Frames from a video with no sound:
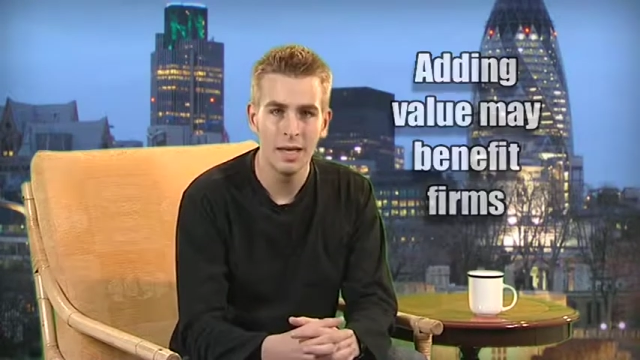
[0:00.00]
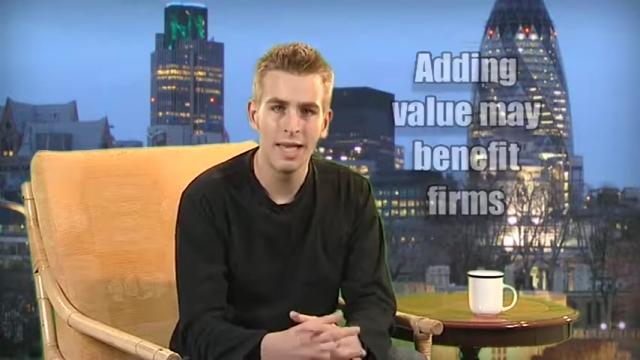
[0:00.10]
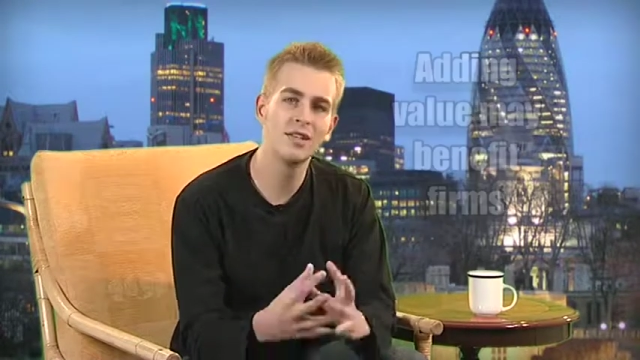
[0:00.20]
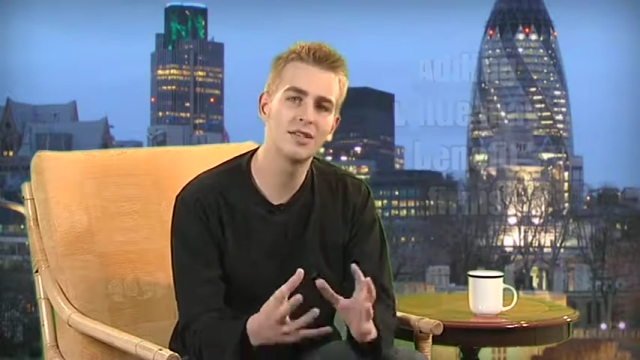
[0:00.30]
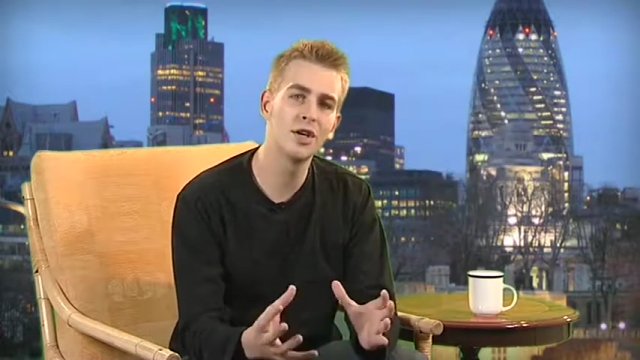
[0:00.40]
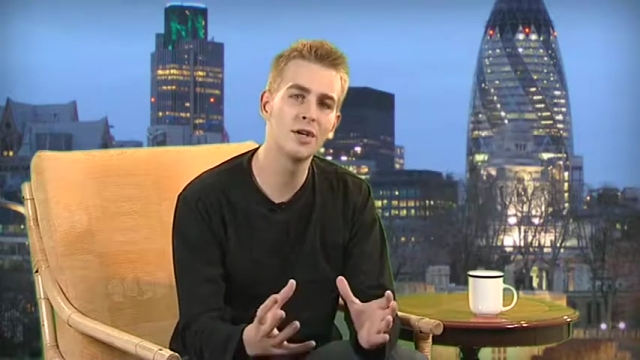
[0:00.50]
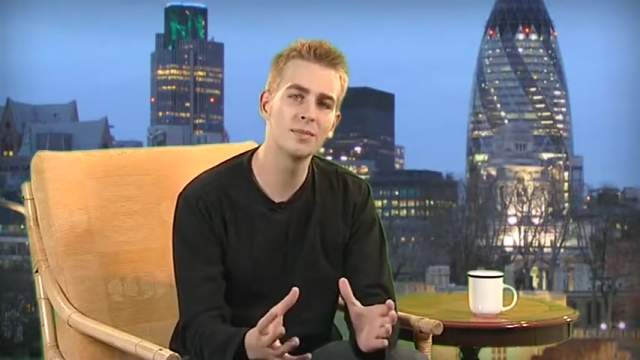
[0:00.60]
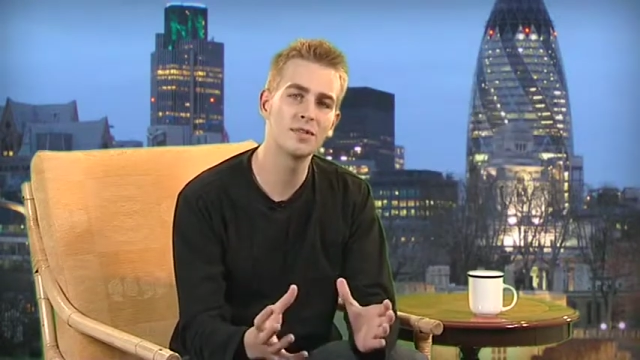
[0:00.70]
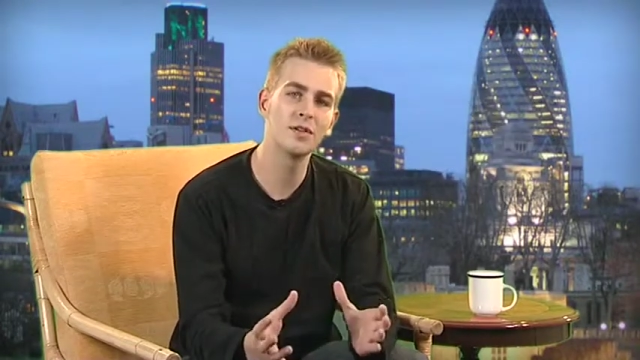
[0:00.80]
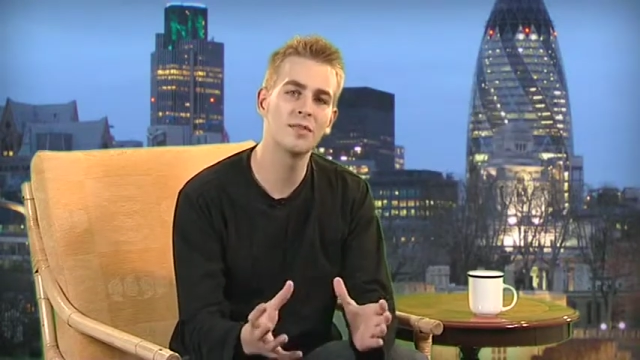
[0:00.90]
in
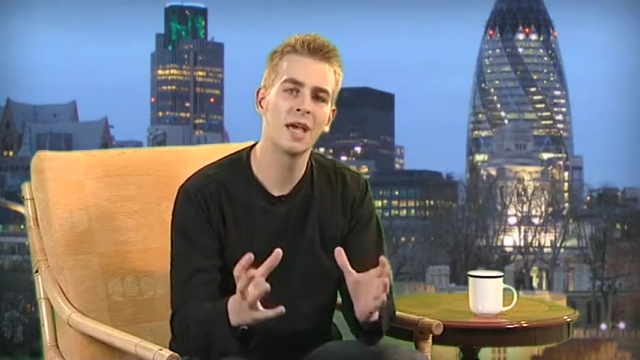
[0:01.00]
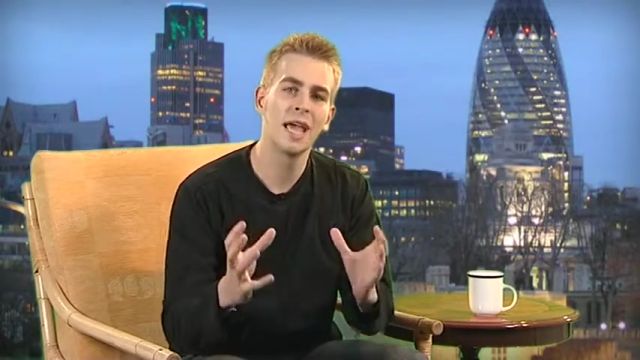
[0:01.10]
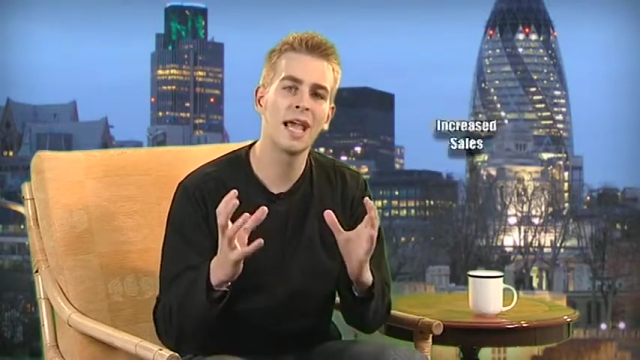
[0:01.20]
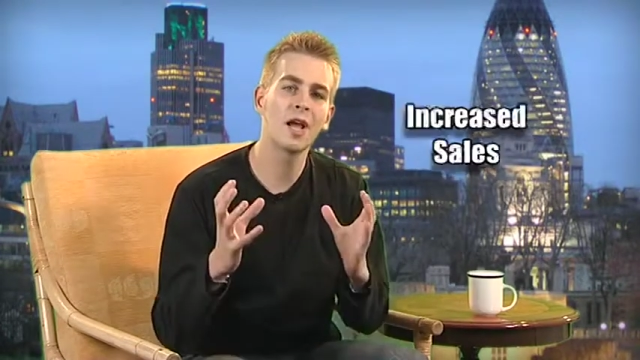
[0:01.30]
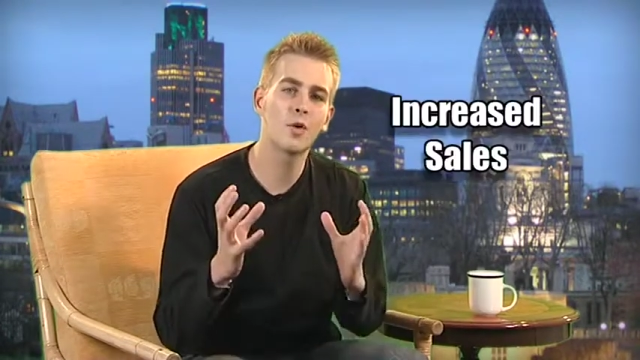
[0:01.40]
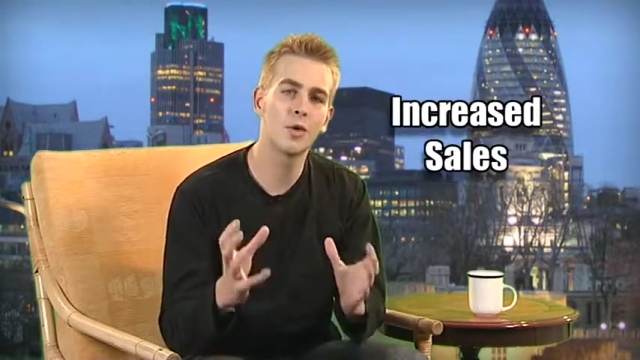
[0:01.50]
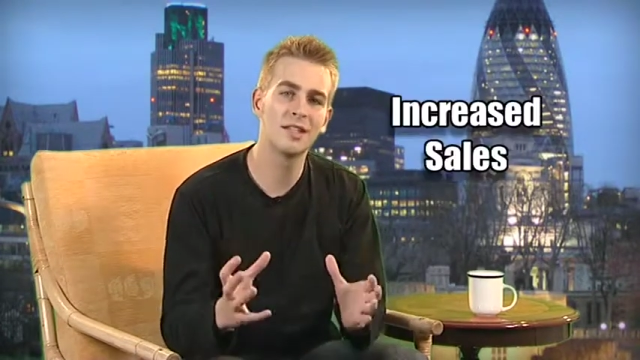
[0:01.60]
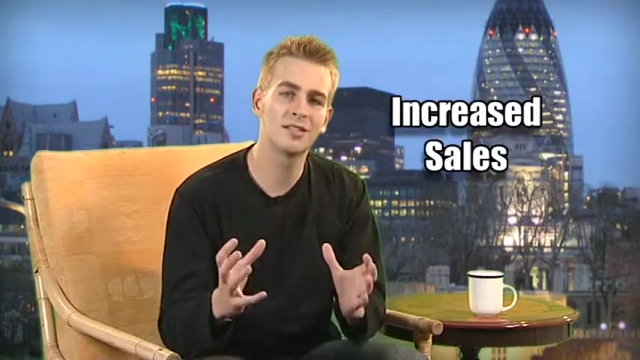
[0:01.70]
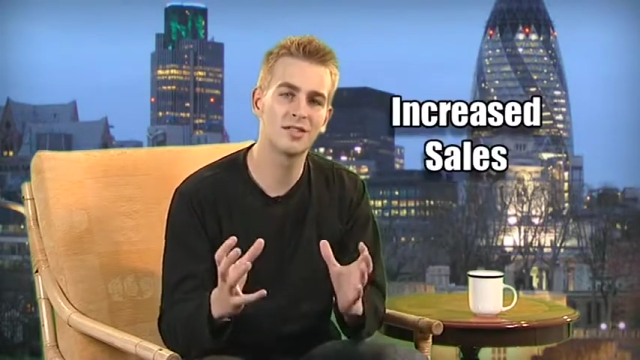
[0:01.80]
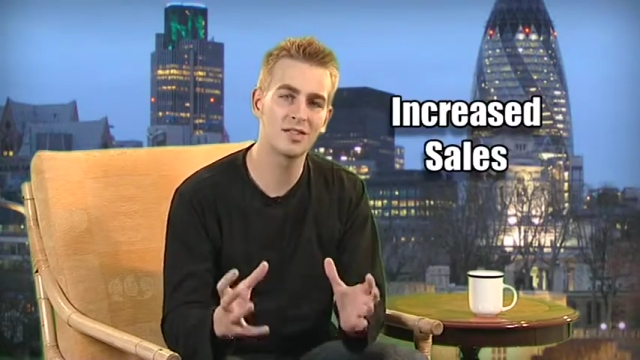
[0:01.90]
terms of
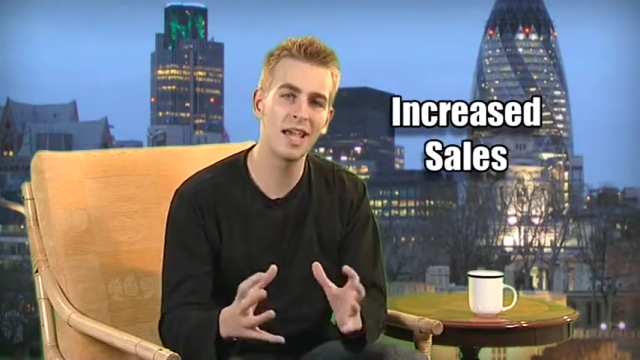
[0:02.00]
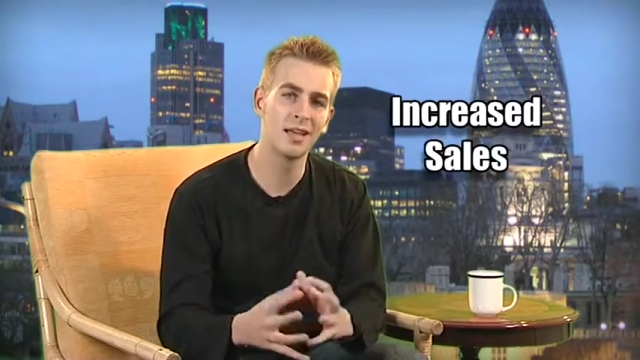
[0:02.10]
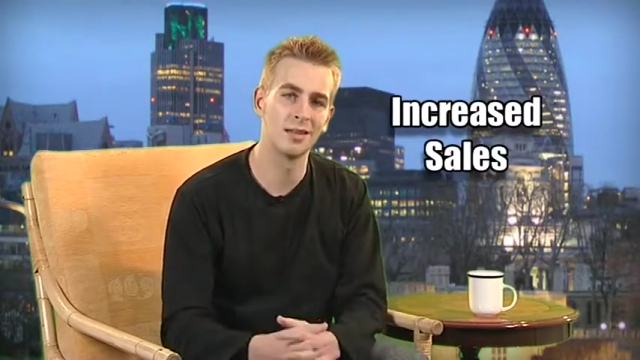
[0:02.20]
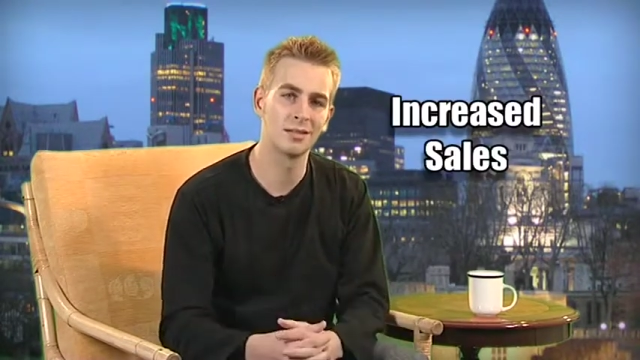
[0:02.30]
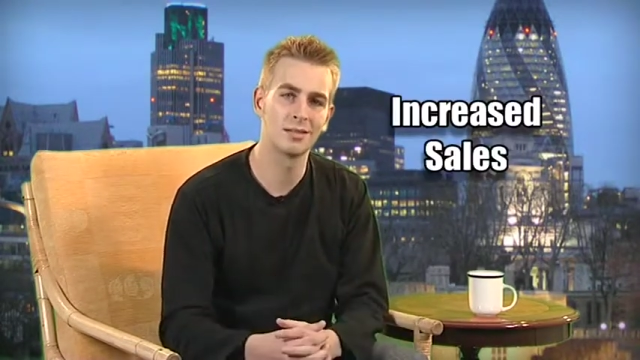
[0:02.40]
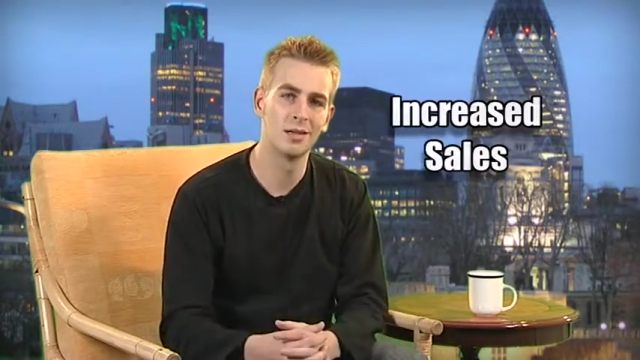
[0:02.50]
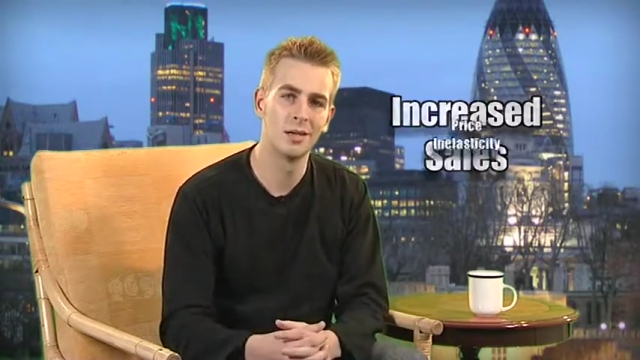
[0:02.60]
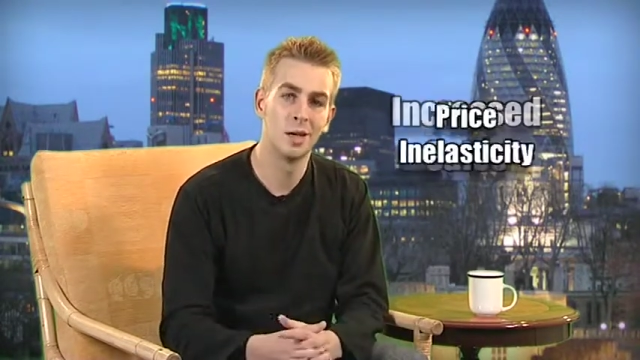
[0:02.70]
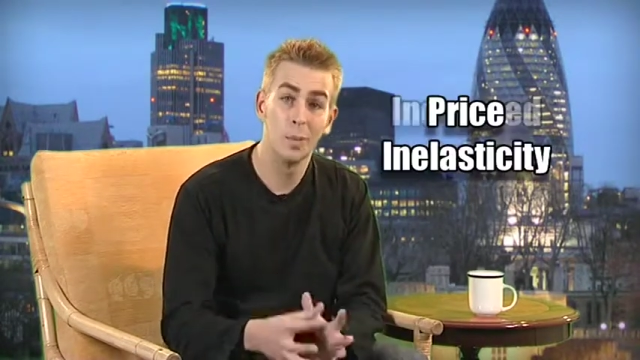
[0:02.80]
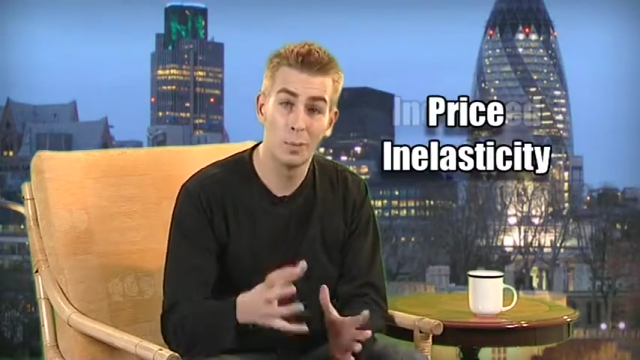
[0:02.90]
increased sales,
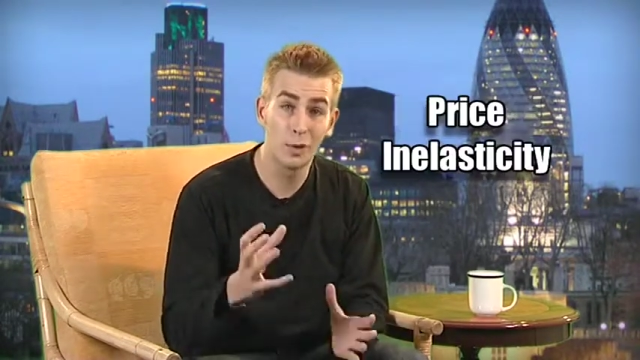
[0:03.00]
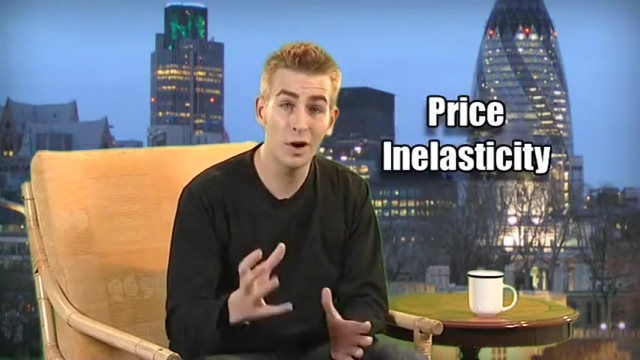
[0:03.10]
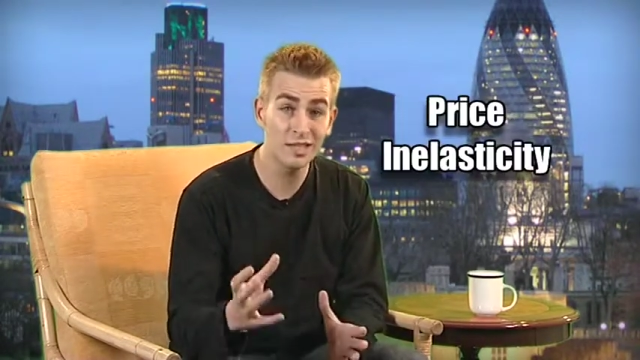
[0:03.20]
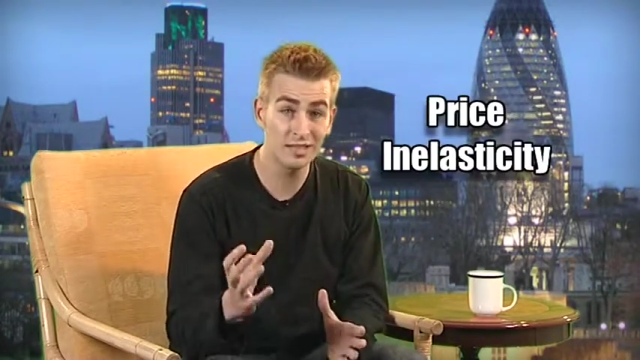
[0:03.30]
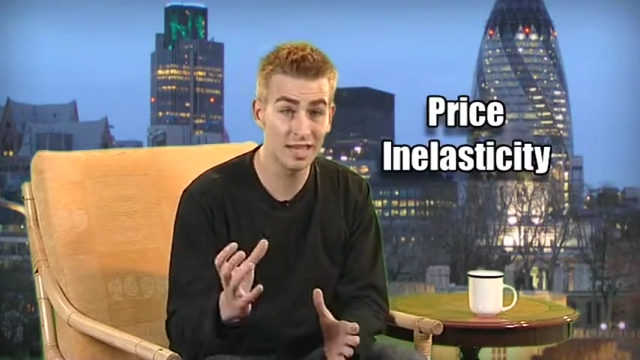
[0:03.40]
price